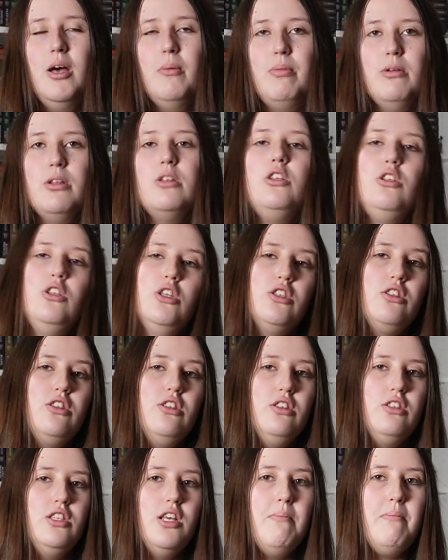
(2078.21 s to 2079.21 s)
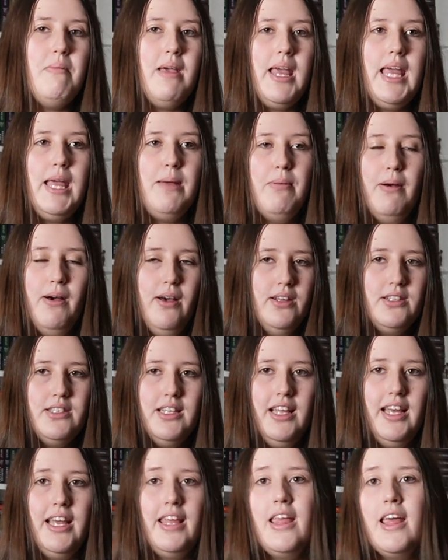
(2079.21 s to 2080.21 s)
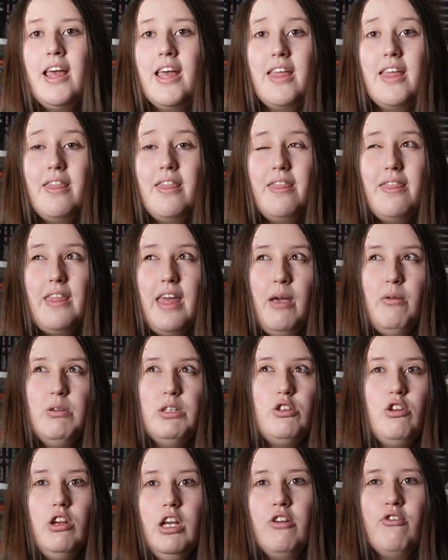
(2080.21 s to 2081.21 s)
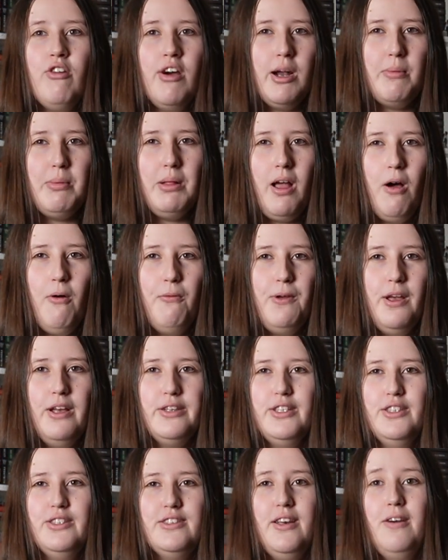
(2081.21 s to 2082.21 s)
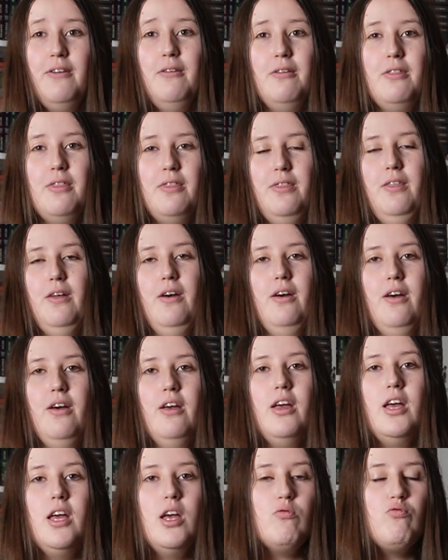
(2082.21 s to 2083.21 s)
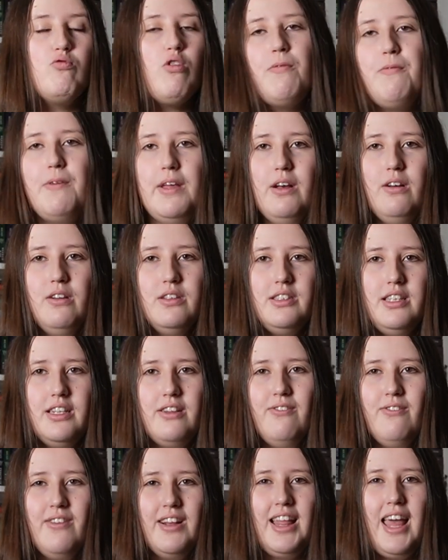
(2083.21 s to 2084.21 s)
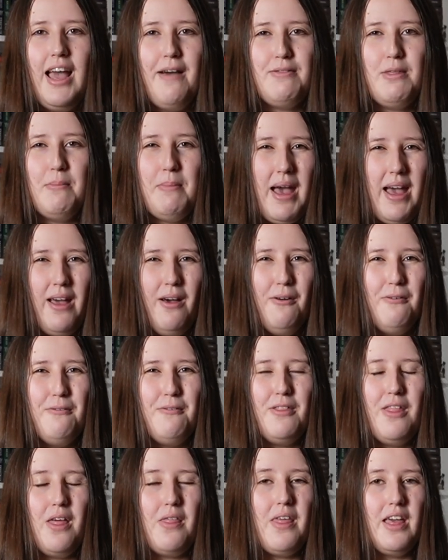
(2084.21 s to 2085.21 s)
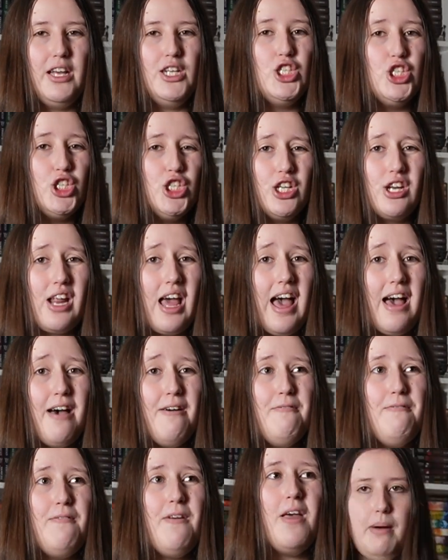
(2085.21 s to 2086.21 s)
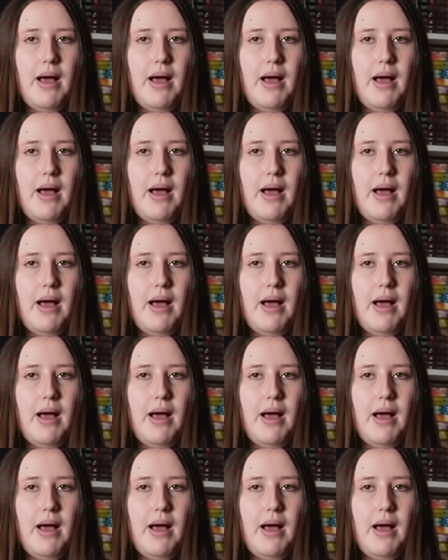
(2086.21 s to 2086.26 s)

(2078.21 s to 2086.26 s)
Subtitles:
but just to me personally it was incredibly obvious, and so the reveals didn't really have the payoff that they should have.